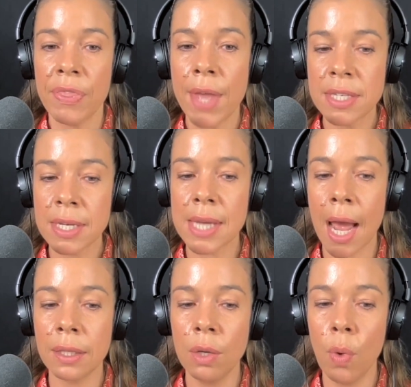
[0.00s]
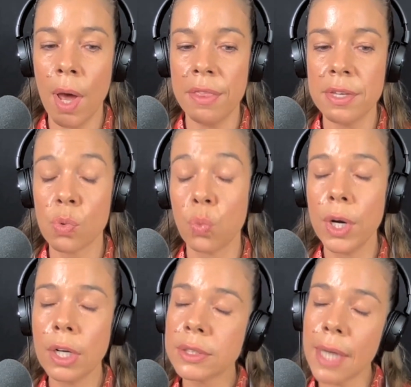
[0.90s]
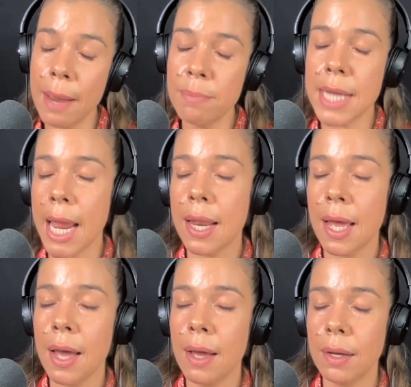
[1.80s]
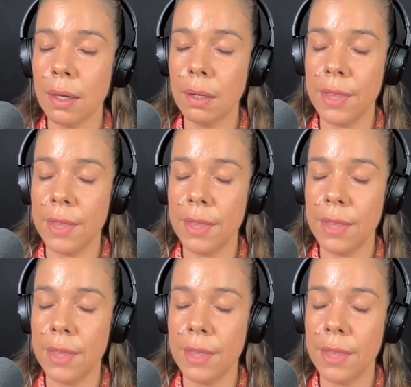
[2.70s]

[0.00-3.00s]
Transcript: And that's exactly what this real-time data